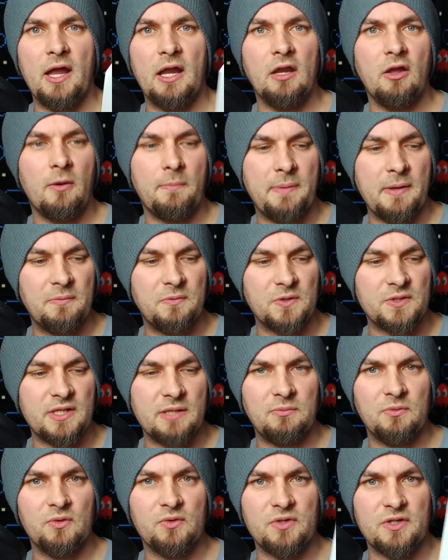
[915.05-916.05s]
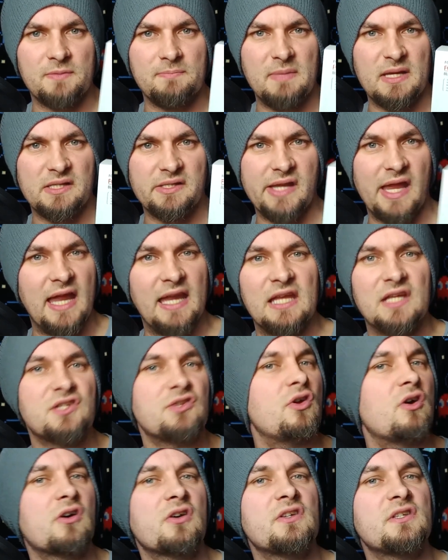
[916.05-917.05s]
A lot of people seem to have just missed it, and it's
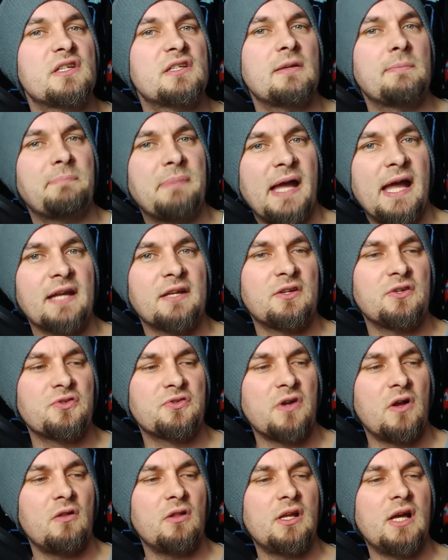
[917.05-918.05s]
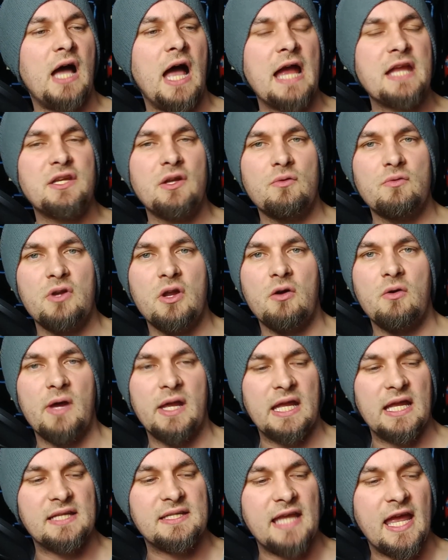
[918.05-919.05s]
not because it's a bad controller. I don't know. I
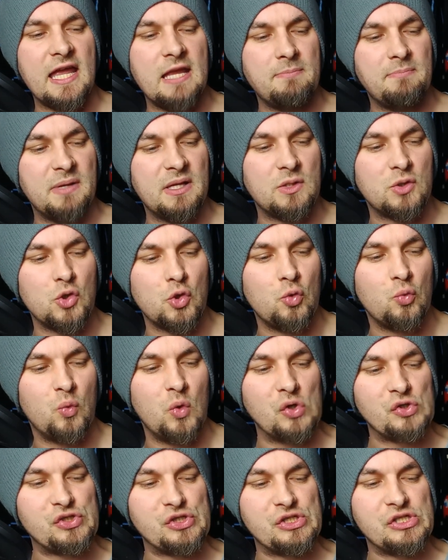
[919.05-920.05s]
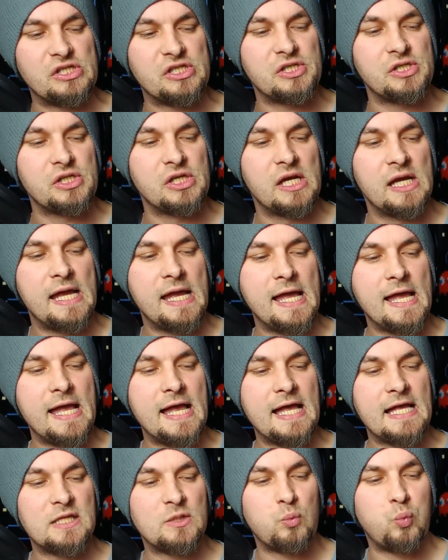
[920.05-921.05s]
guess 8BitDo wasn't
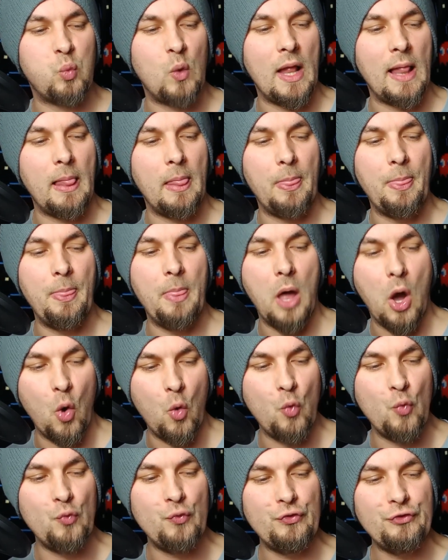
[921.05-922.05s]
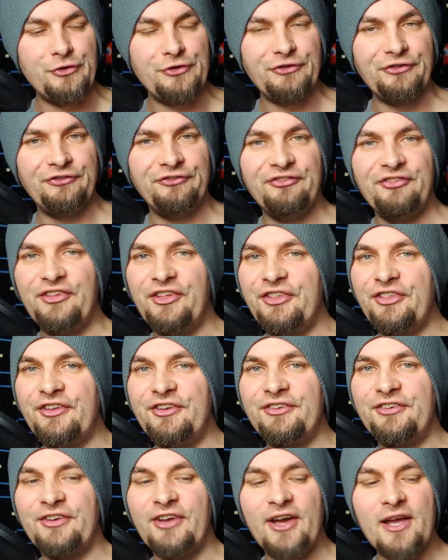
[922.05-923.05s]
as well known at the
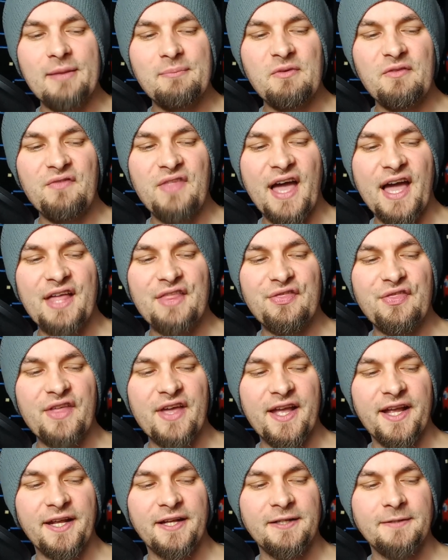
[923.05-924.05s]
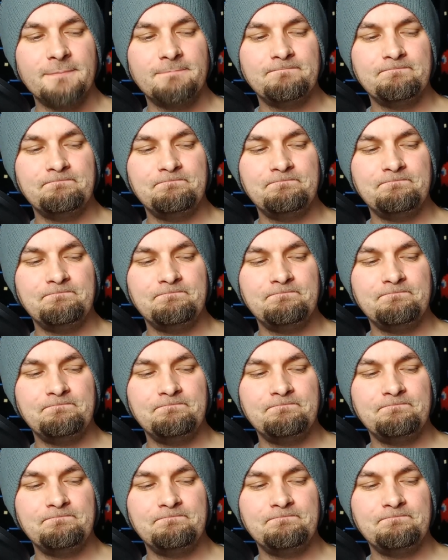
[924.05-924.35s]
time of that thing.